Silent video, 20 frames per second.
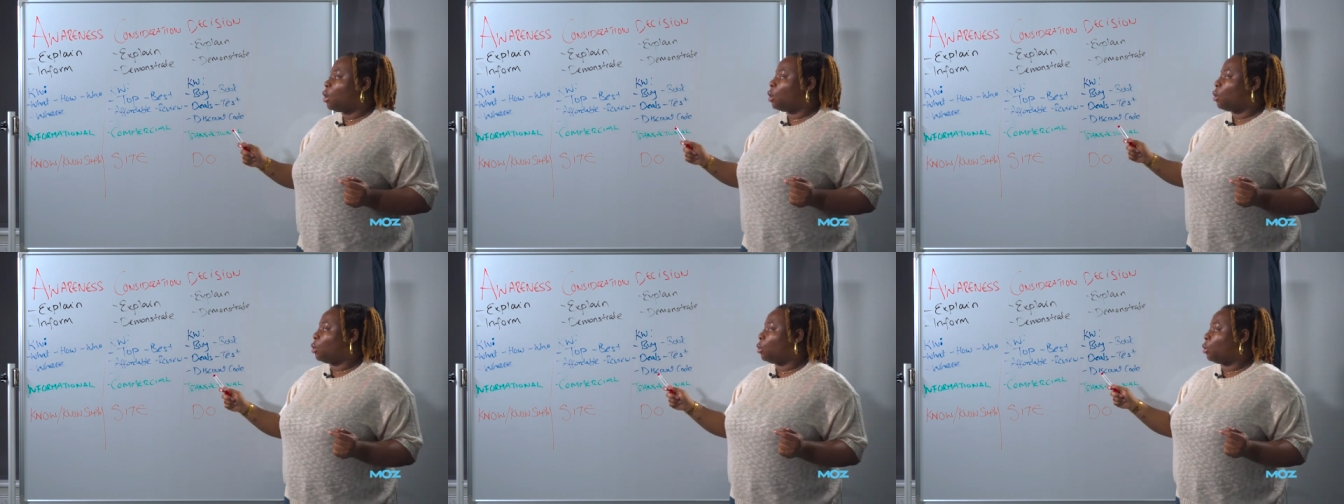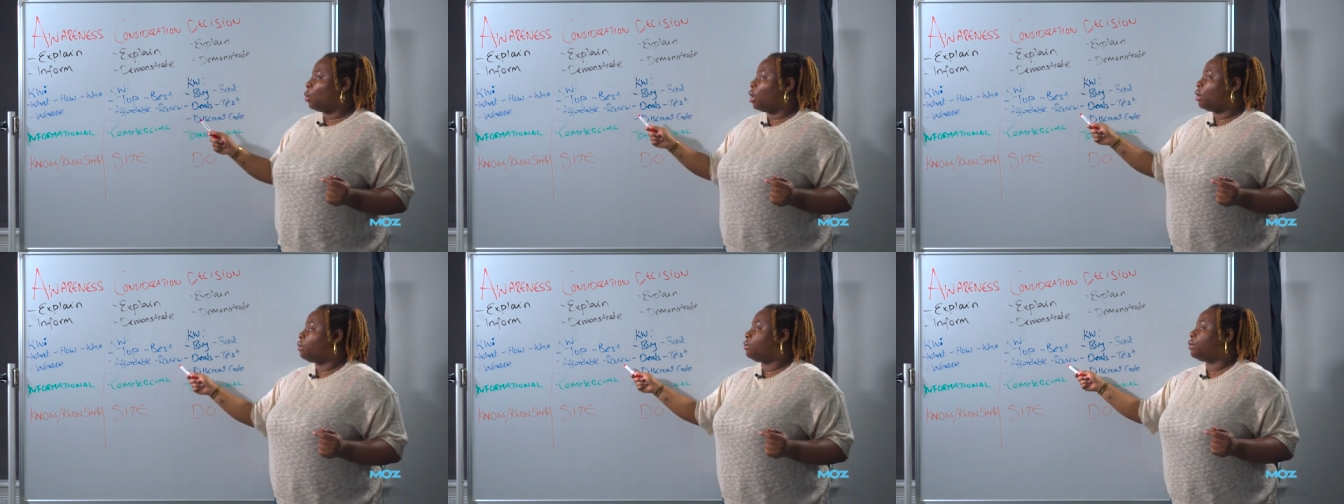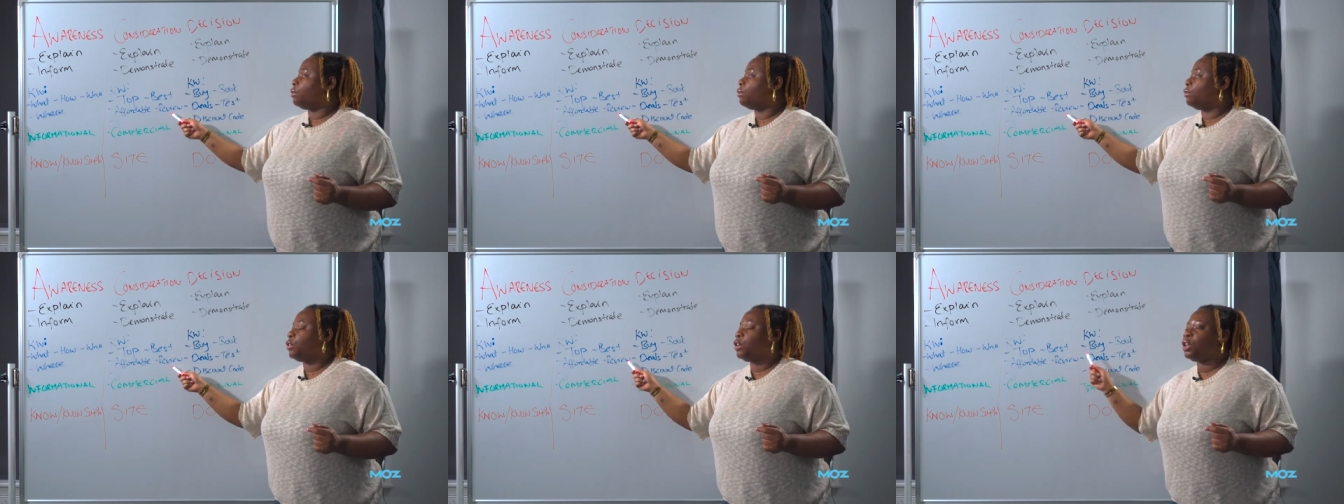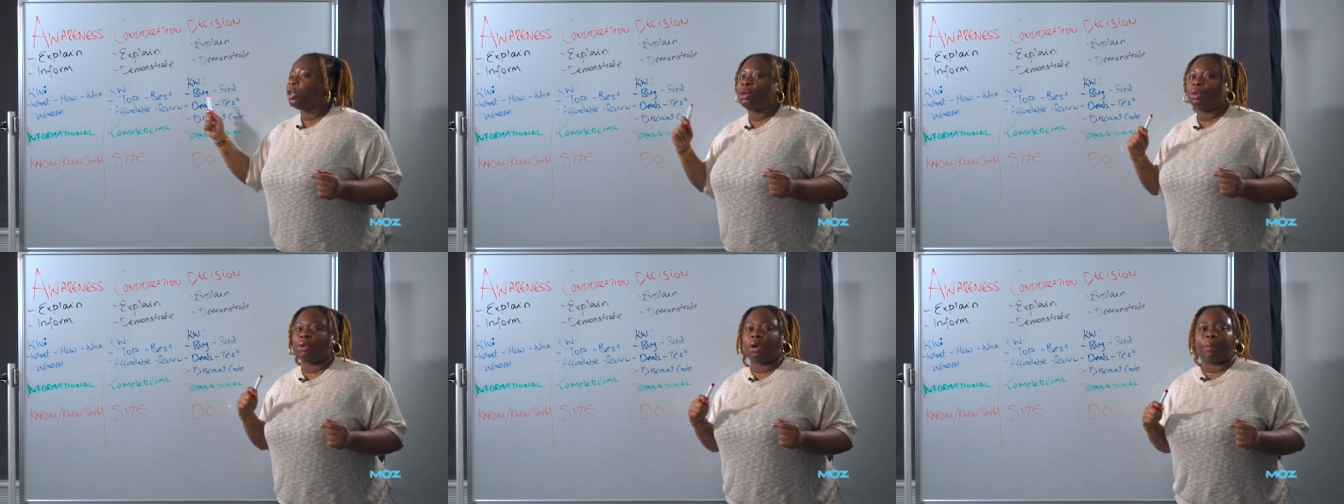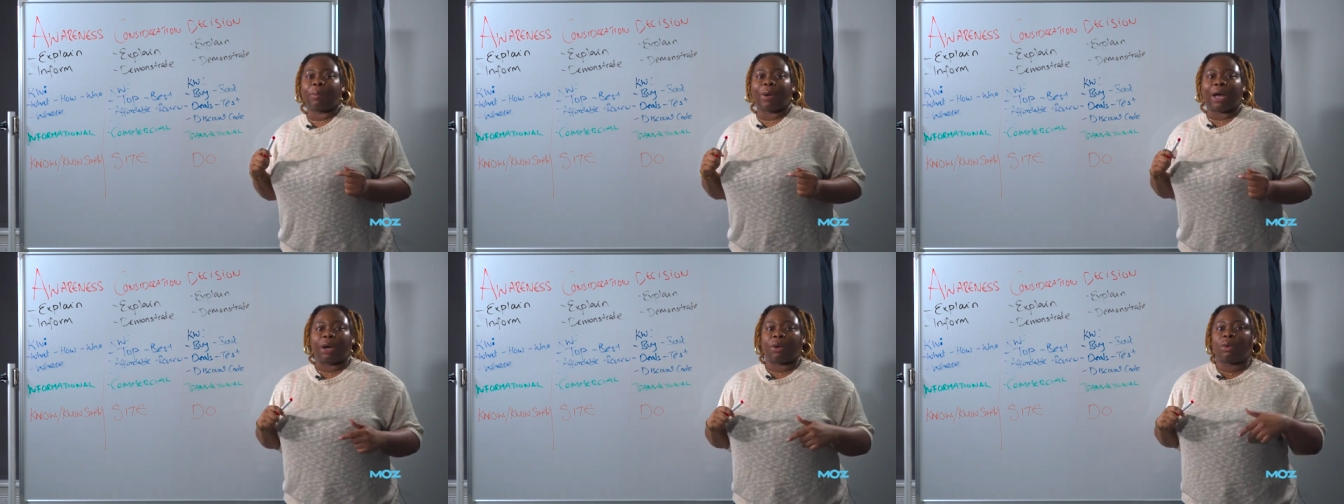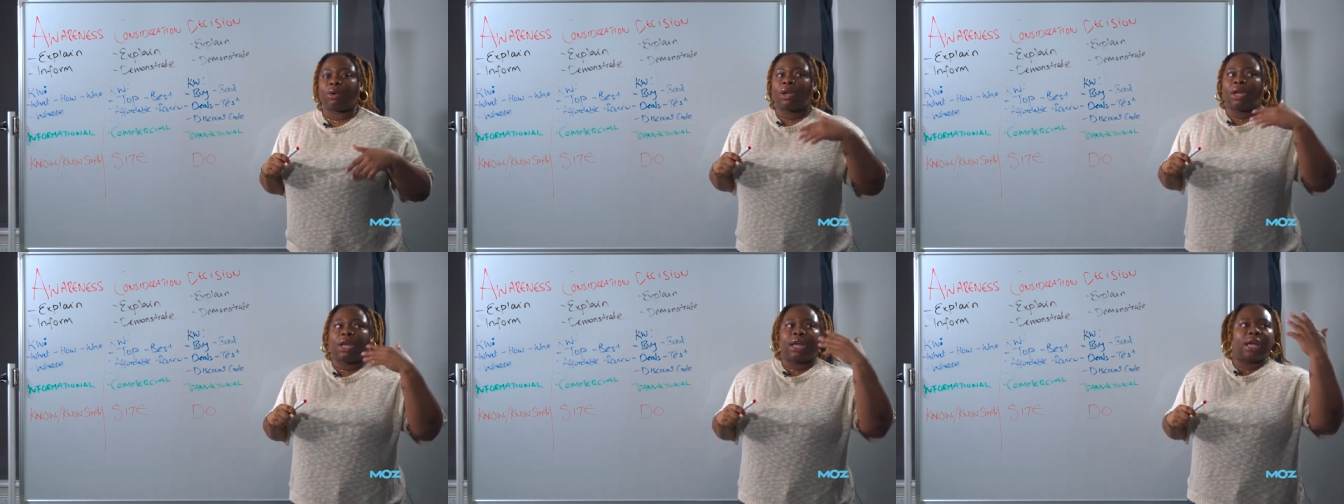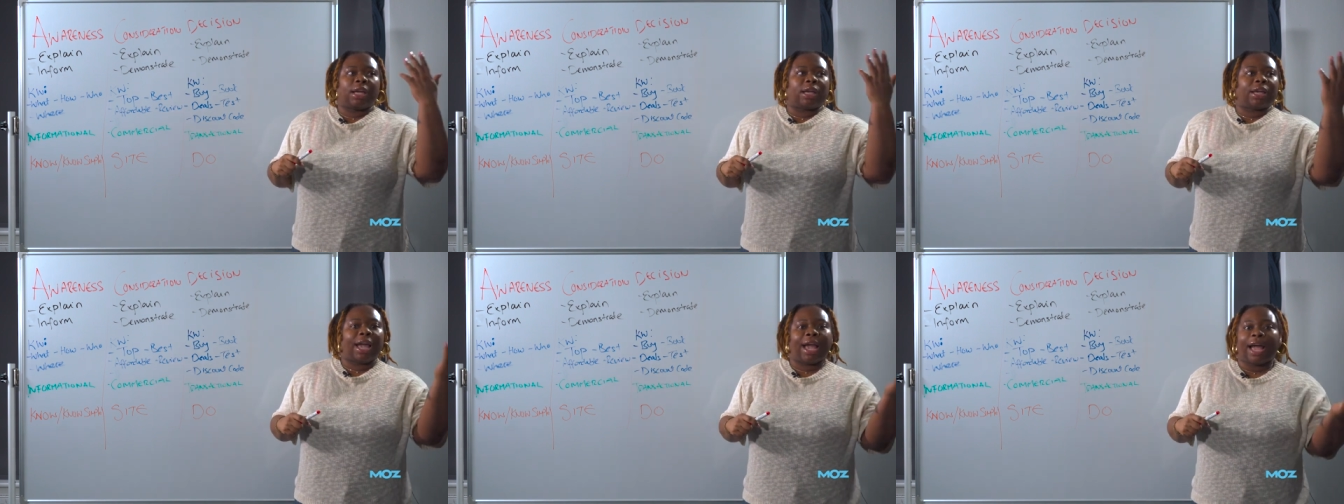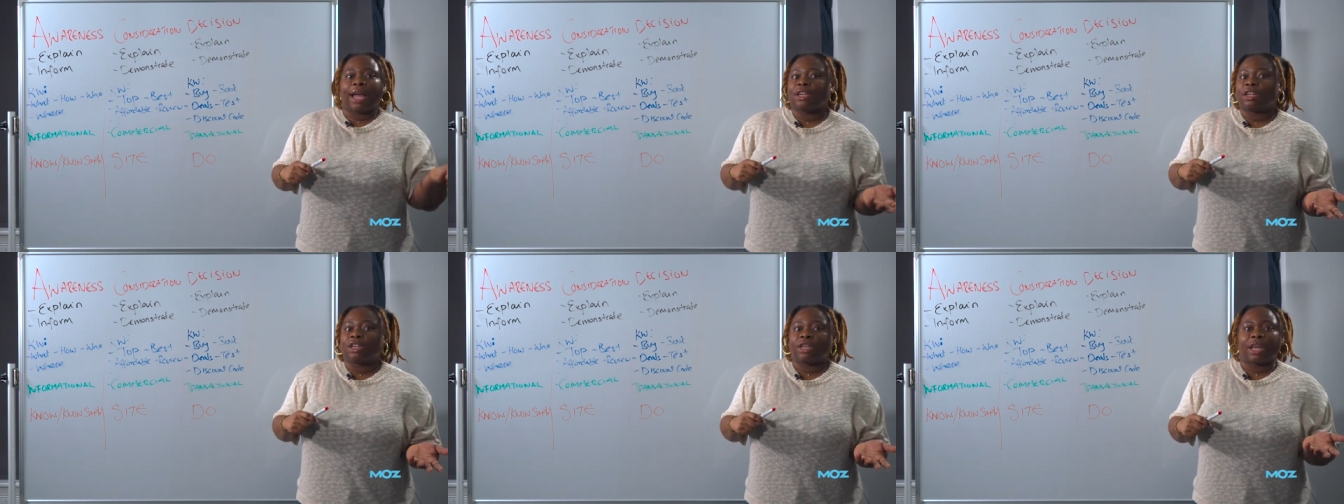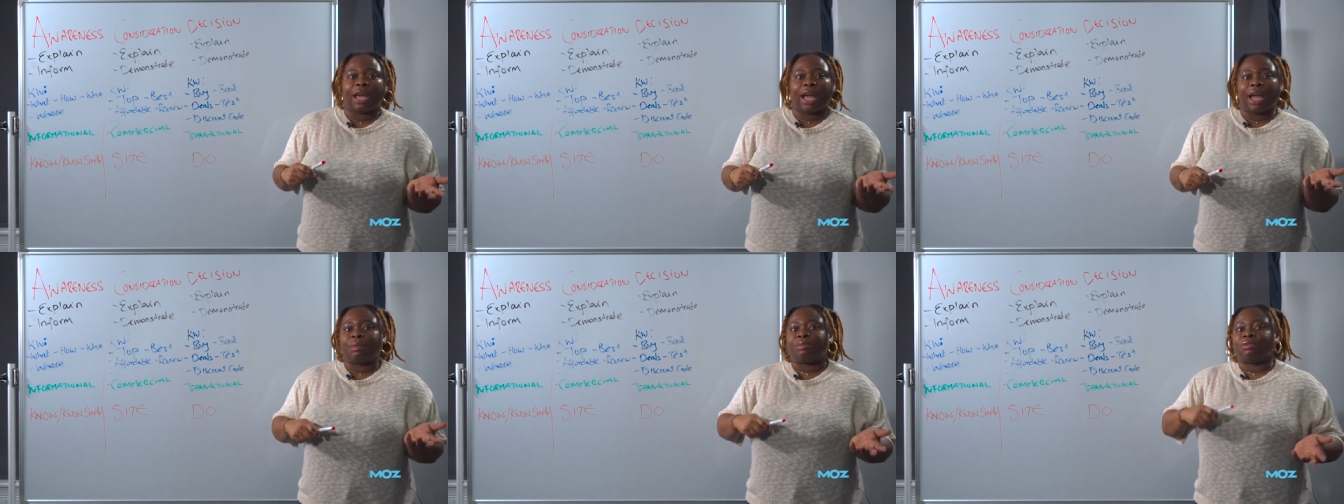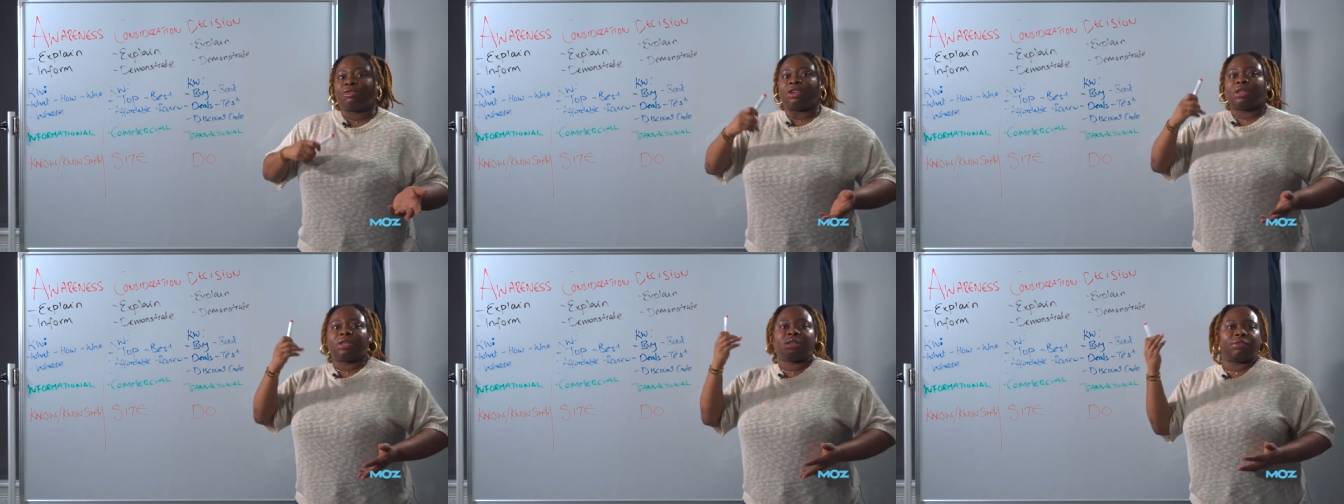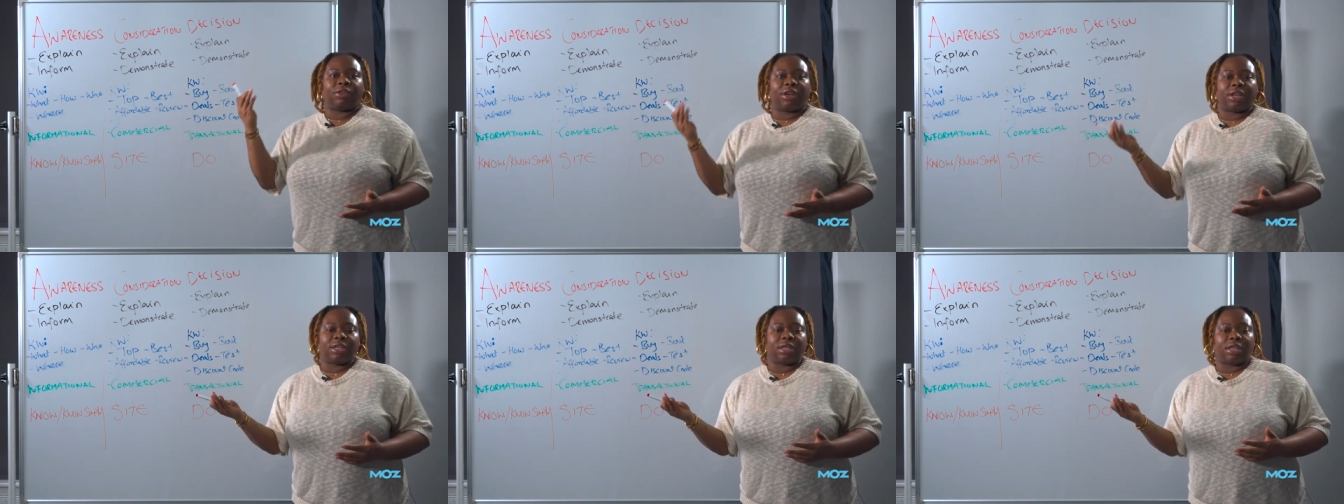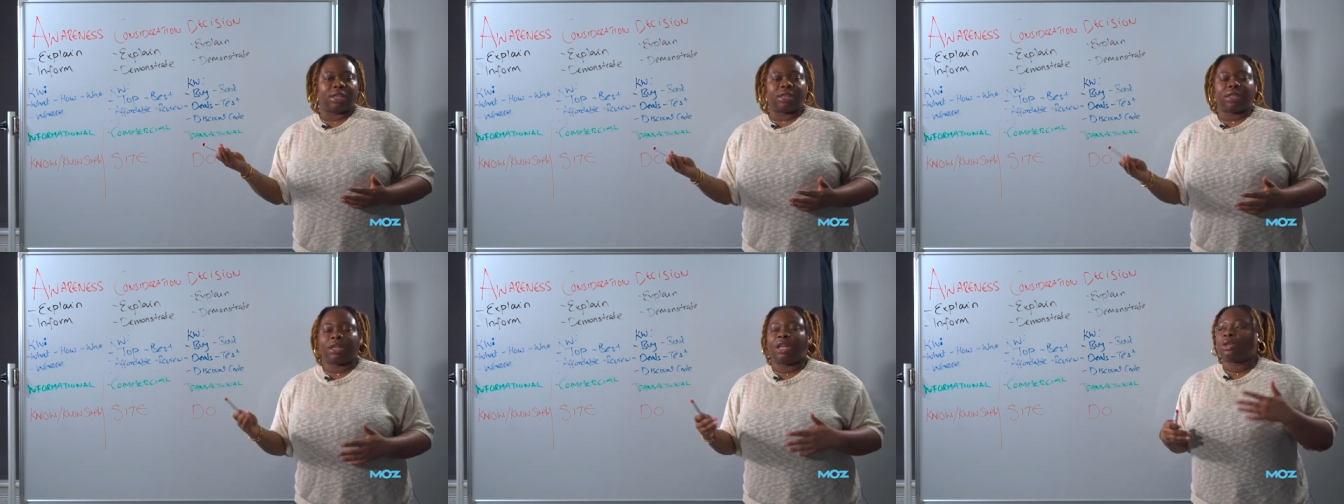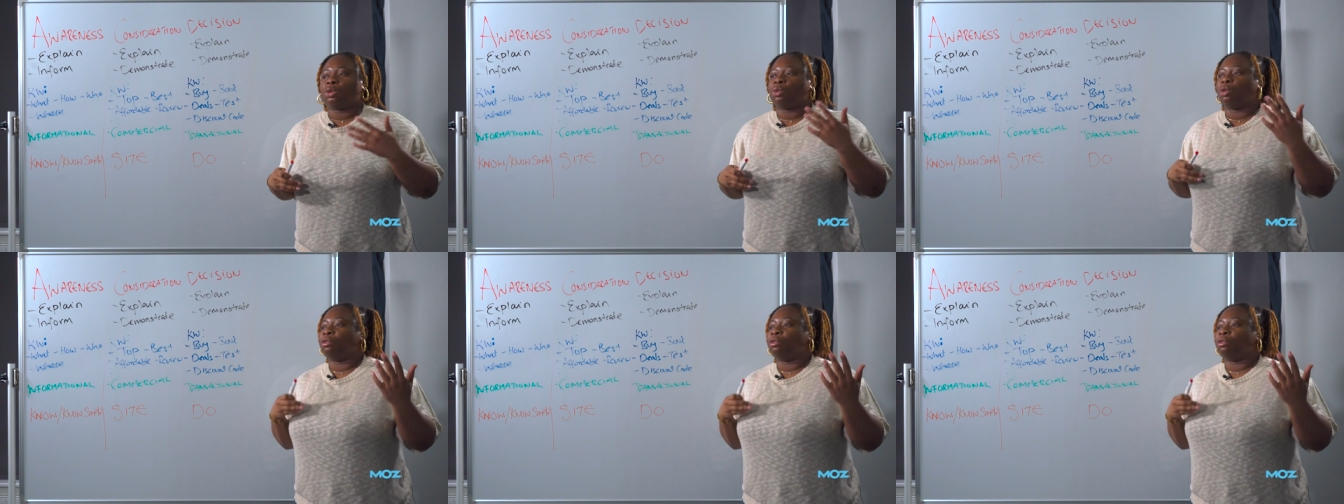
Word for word: or a review about Canon cameras versus this,